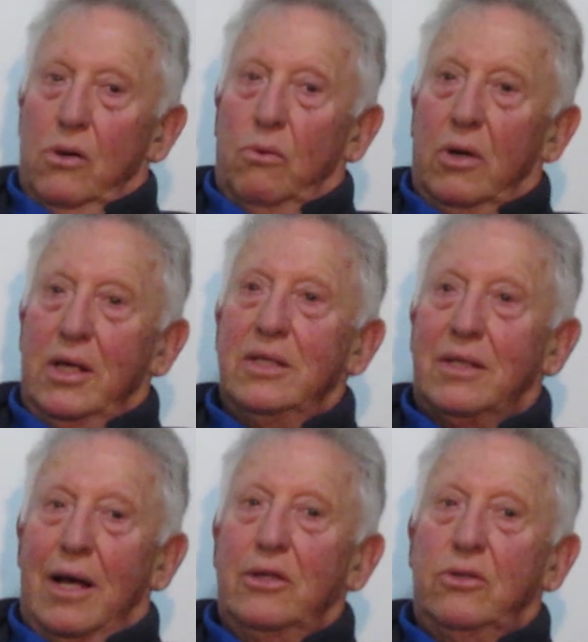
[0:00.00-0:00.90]
What he's
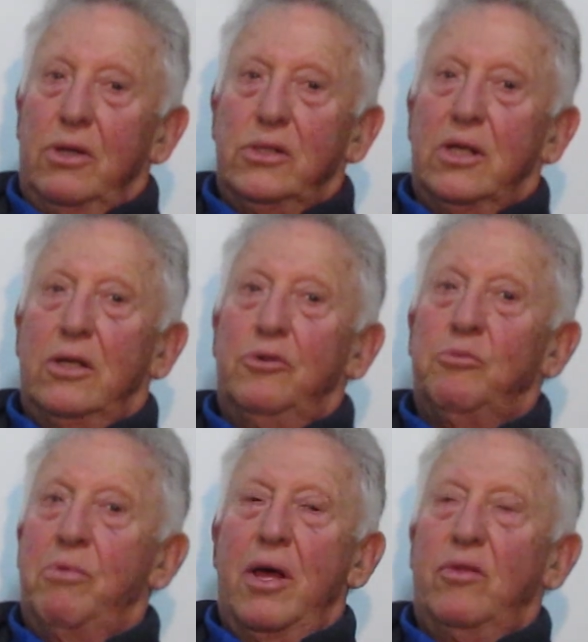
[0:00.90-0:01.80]
done to his
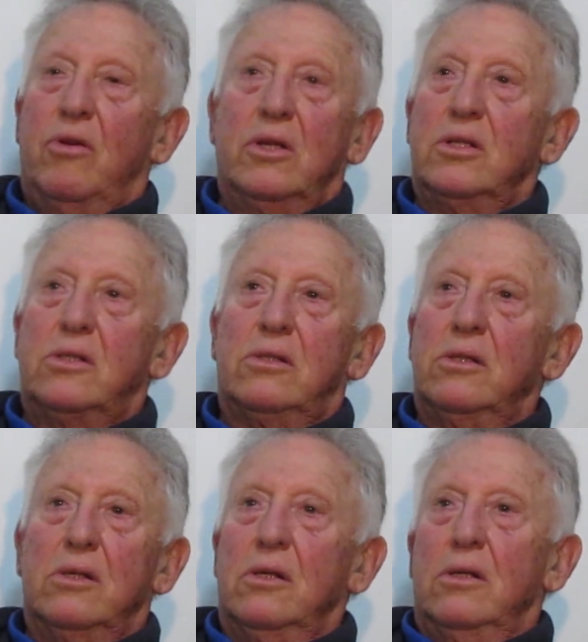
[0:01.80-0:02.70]
brethren
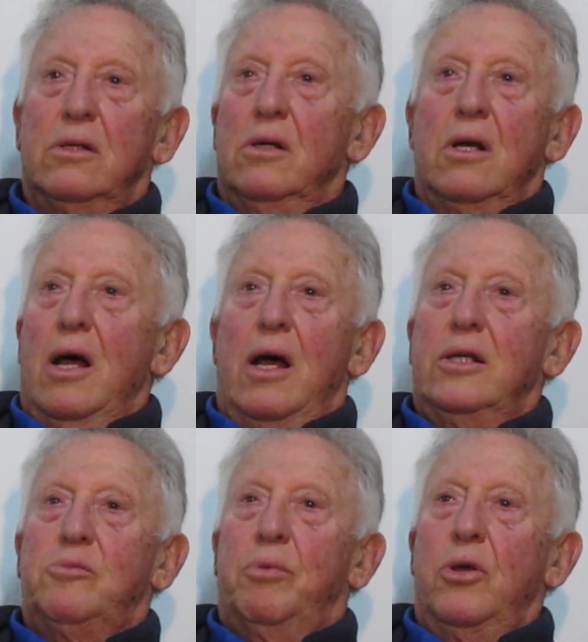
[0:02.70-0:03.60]

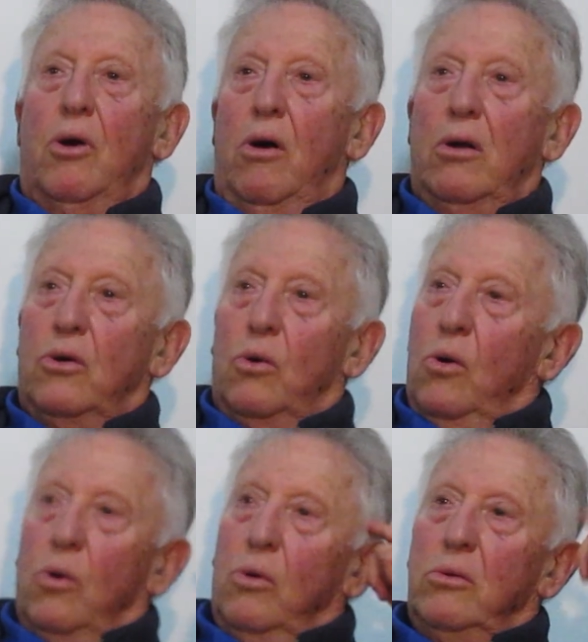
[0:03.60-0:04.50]
is beyond
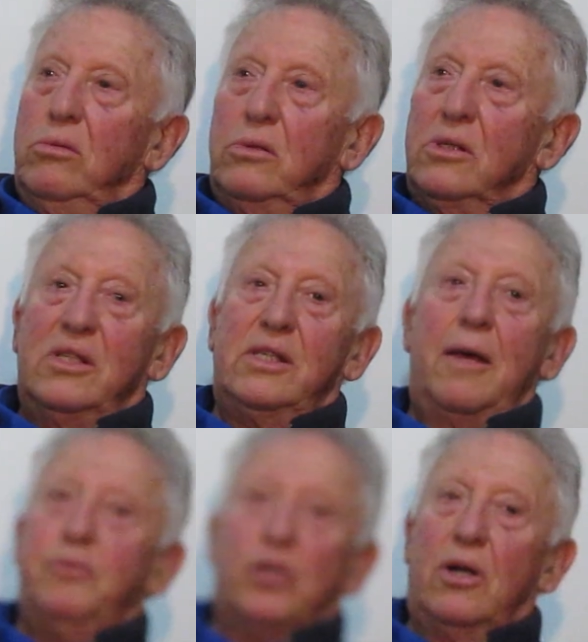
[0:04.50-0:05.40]
all
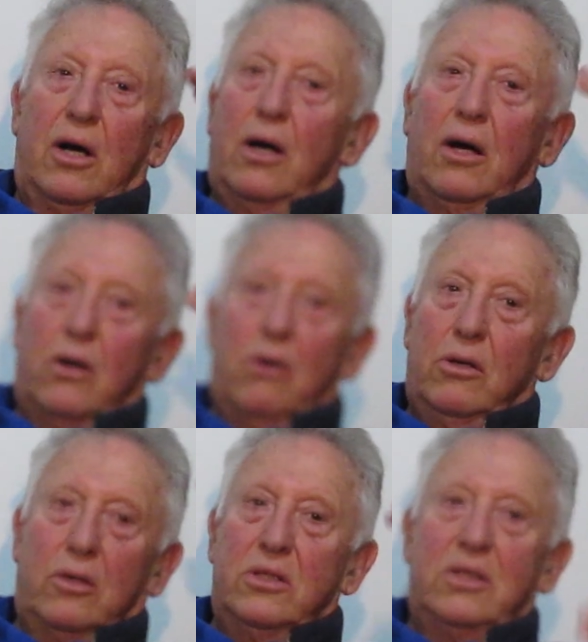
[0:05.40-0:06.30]
conception. I
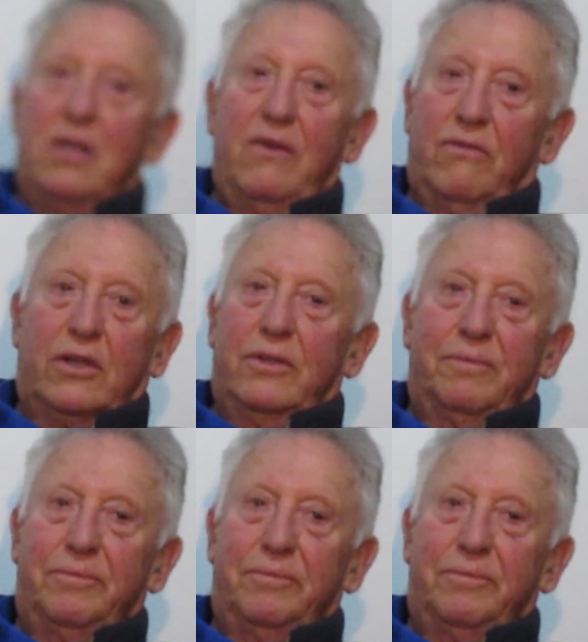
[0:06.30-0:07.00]
can't conceive it.